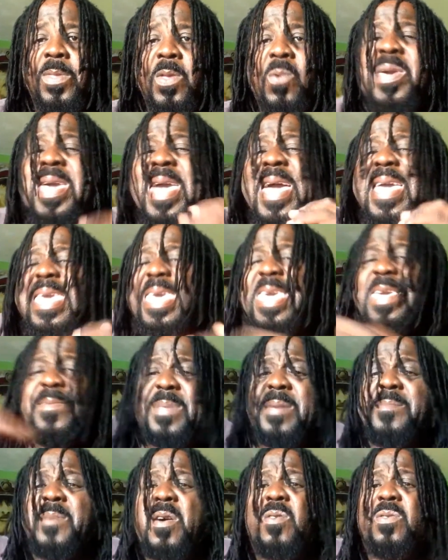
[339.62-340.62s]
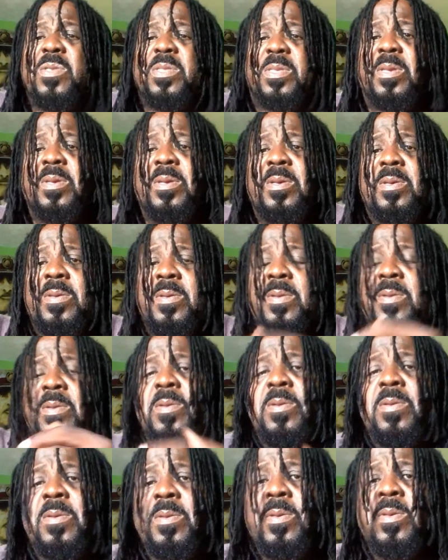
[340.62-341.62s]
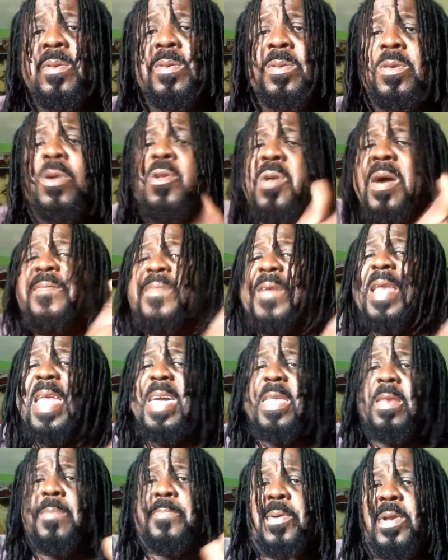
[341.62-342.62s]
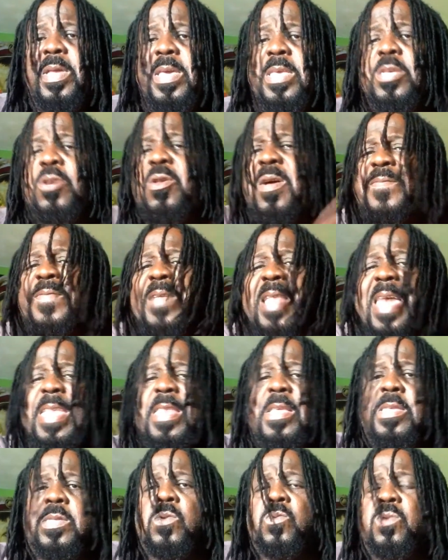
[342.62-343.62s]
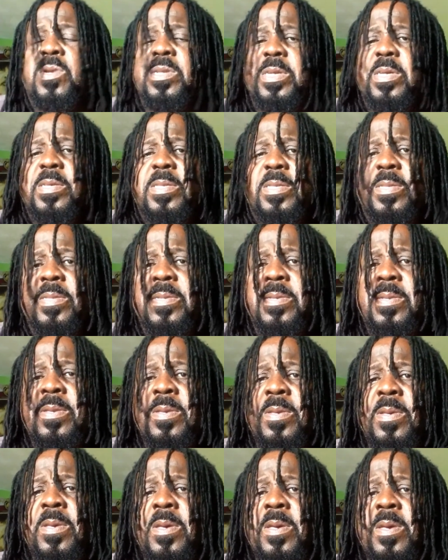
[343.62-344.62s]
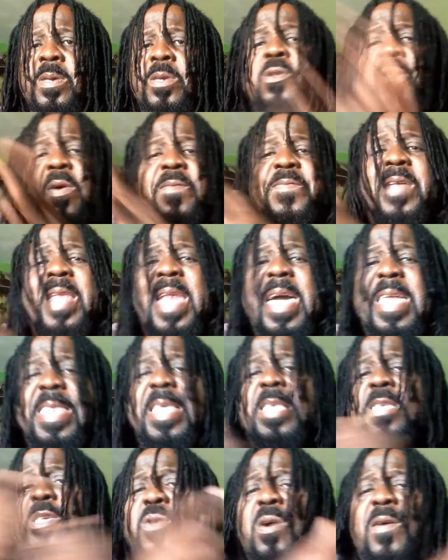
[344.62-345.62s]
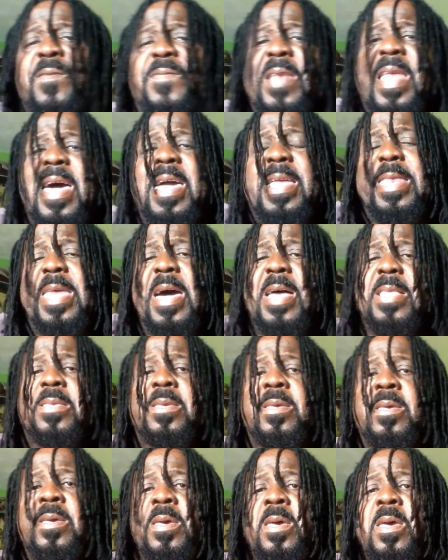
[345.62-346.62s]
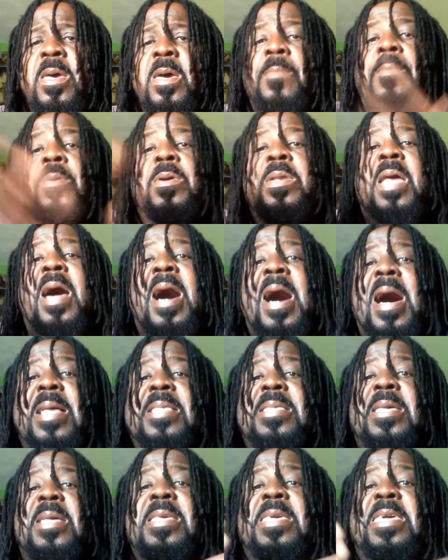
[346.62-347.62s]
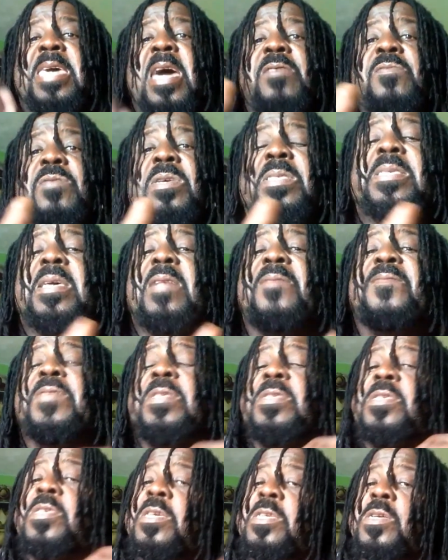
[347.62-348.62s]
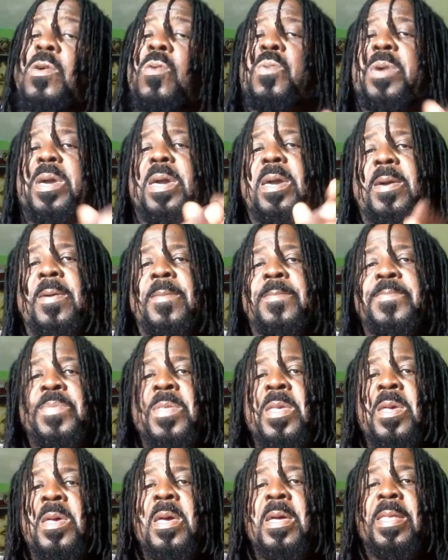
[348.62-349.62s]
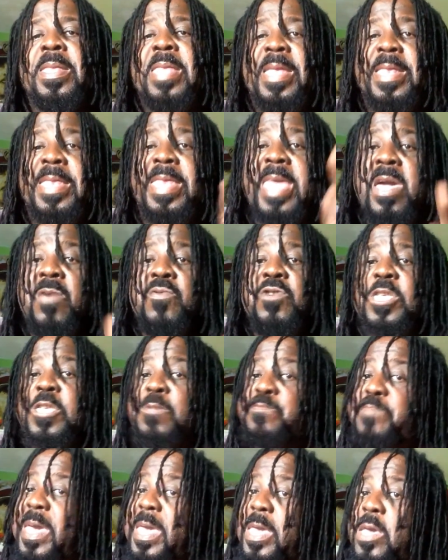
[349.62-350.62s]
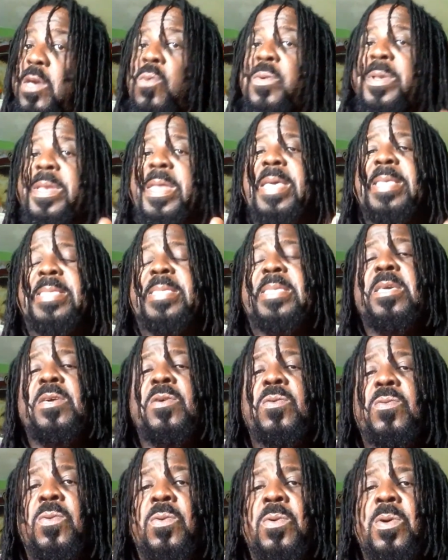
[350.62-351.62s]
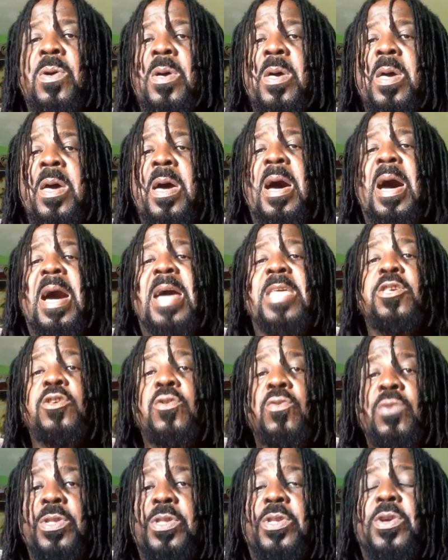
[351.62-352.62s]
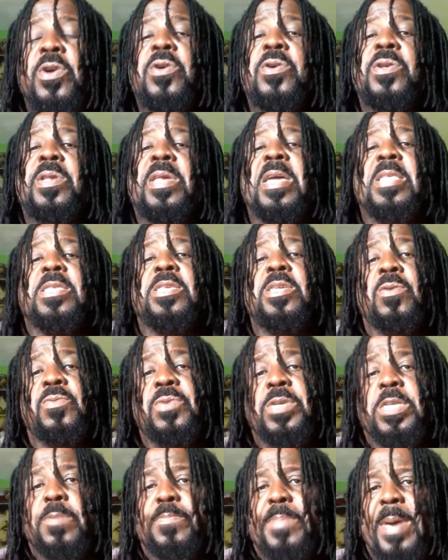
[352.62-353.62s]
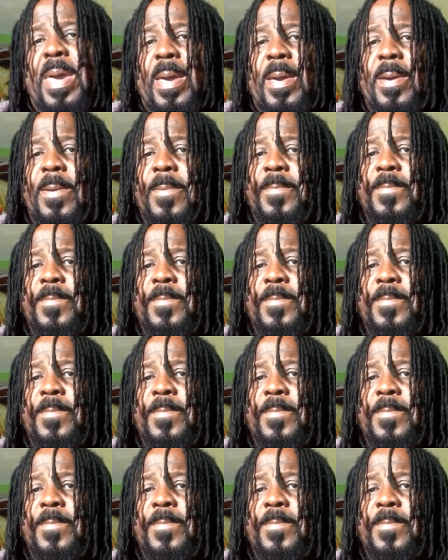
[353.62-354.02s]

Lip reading: We can keep them out. You don't have to like the police, you don't have to like the soldiers. You don't have to like this, you don't have to like that. But act and carry yourself in such a way that they respect you when they see you, and you in turn get your respect.